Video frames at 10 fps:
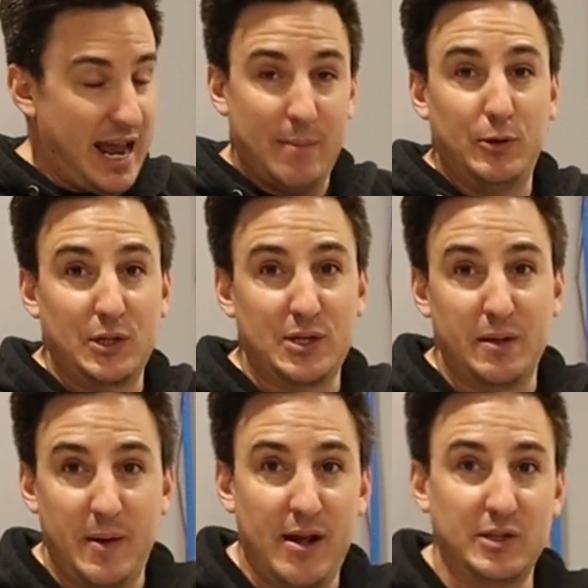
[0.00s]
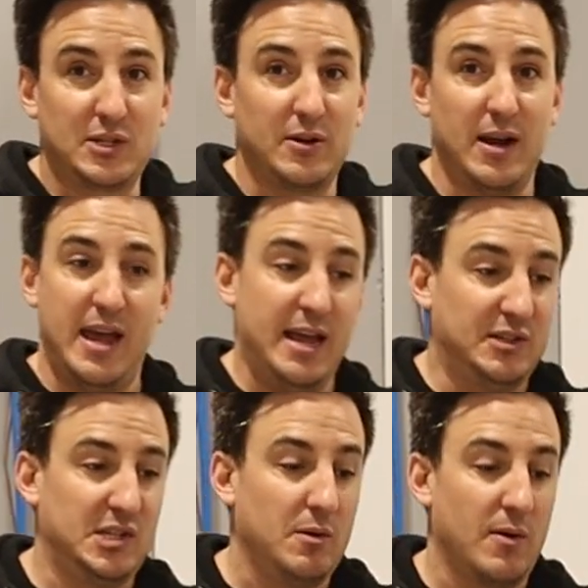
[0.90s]
and put this on the balancer
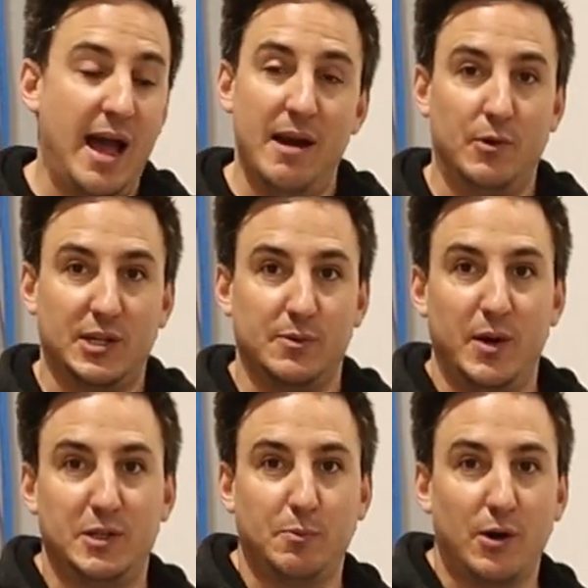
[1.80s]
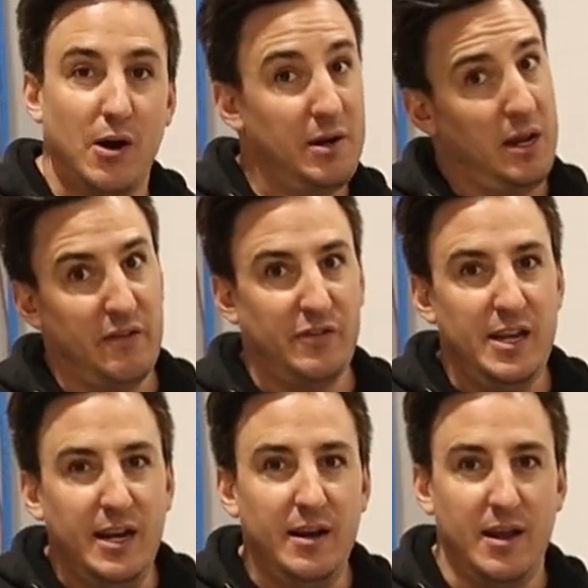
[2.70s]
and see where we're at, and we'll get some weights put on if
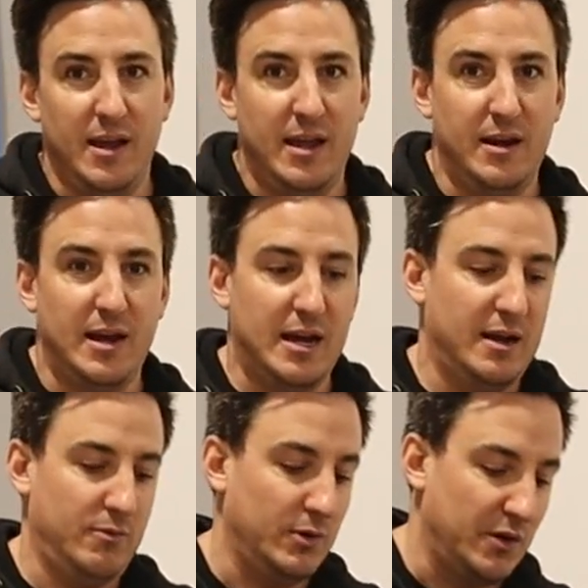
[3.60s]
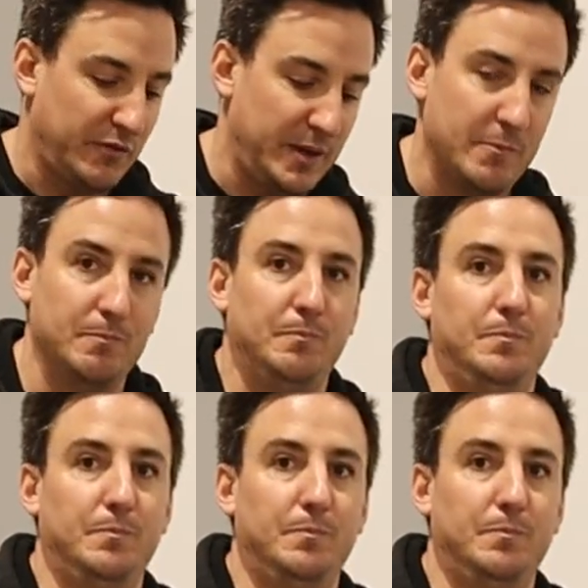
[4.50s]
needed, and we'll go from there.